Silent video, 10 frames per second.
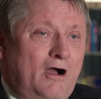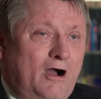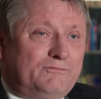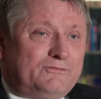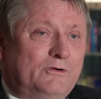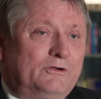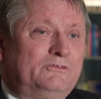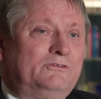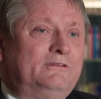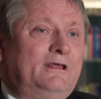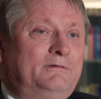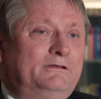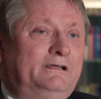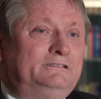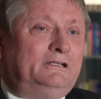Of course,
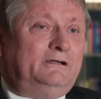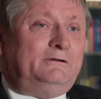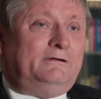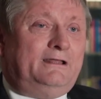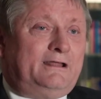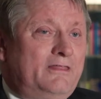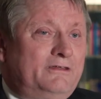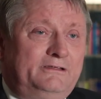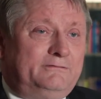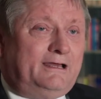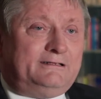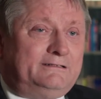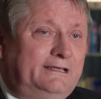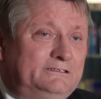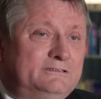W H O and other United
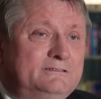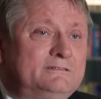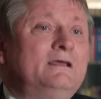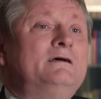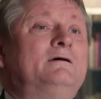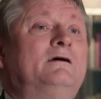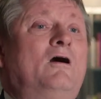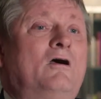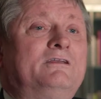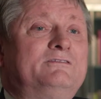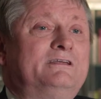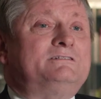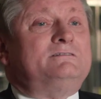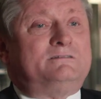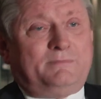Nations
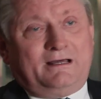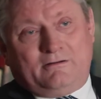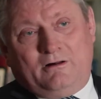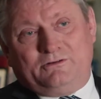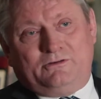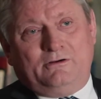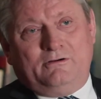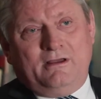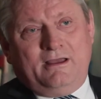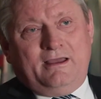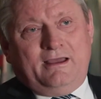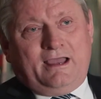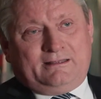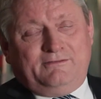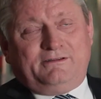organizations, but also
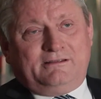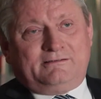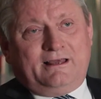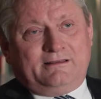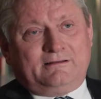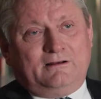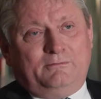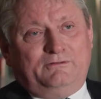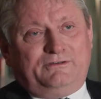activities like the Global